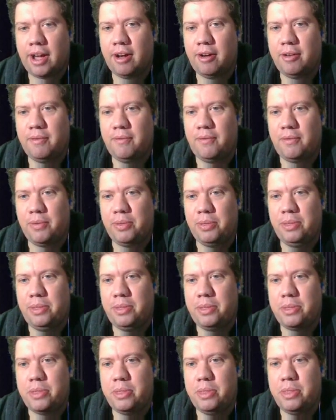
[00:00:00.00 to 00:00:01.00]
of
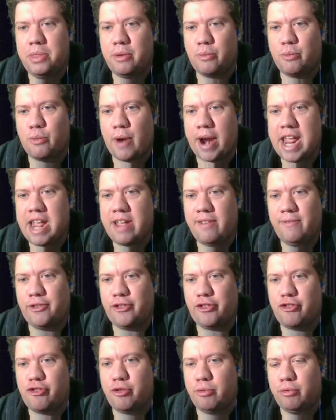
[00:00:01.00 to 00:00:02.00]
the rave
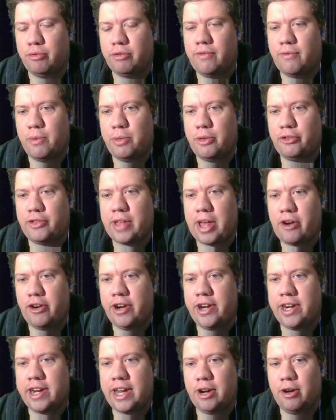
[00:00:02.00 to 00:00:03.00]
shoot for the
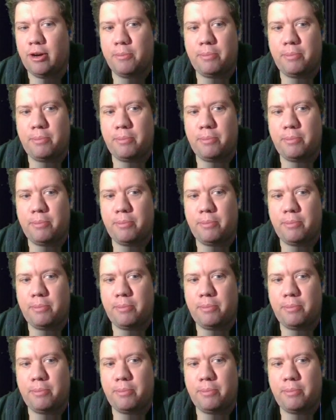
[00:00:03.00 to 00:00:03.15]
Saturday Night